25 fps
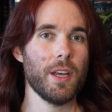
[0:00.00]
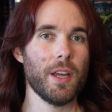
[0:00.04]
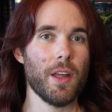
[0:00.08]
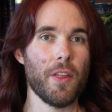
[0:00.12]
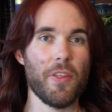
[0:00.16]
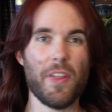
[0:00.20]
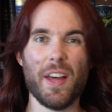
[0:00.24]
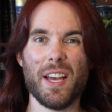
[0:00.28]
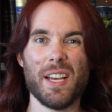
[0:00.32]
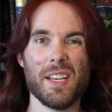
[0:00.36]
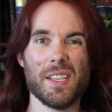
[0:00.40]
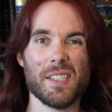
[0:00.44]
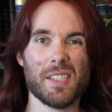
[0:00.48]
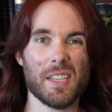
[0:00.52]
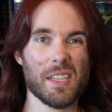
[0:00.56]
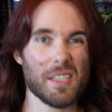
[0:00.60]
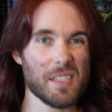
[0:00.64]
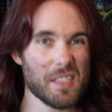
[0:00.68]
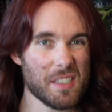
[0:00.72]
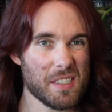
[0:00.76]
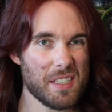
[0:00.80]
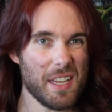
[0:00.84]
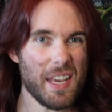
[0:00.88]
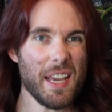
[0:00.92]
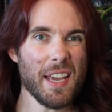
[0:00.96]
There's a
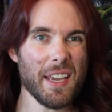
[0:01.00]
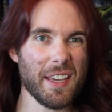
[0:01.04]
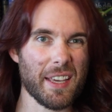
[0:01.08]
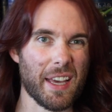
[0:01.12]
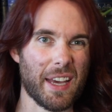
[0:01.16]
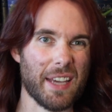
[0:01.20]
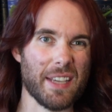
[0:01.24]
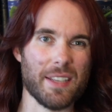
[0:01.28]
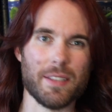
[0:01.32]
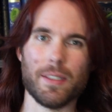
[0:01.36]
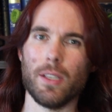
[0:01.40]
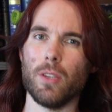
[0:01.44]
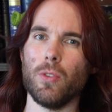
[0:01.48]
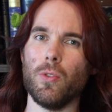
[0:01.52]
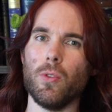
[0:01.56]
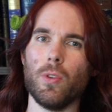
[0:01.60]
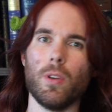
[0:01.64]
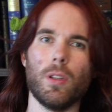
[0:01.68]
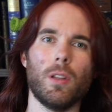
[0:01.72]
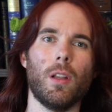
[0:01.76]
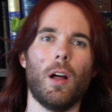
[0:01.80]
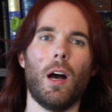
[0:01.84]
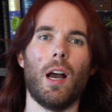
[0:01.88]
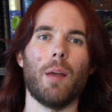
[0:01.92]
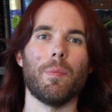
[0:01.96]
staircase that you
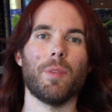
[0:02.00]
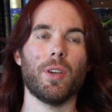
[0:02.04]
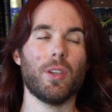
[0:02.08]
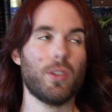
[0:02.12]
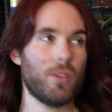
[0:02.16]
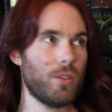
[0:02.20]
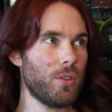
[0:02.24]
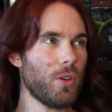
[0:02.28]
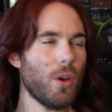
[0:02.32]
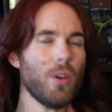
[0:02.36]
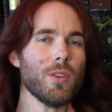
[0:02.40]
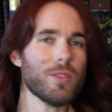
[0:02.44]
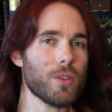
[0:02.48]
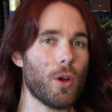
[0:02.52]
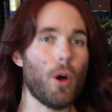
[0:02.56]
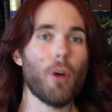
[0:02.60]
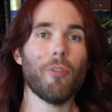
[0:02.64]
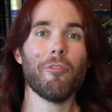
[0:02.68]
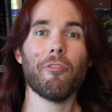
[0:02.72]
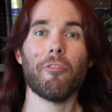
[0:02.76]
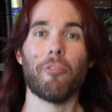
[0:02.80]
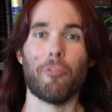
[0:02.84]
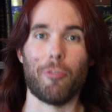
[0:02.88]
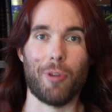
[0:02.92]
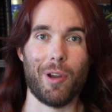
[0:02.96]
climb that goes on
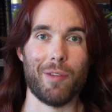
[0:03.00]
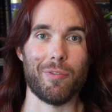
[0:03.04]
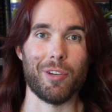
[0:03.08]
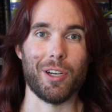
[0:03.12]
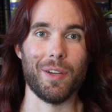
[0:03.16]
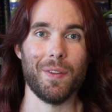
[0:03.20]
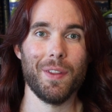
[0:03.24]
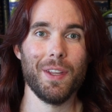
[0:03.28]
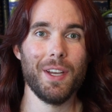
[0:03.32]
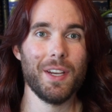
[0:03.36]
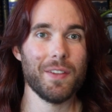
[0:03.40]
forever.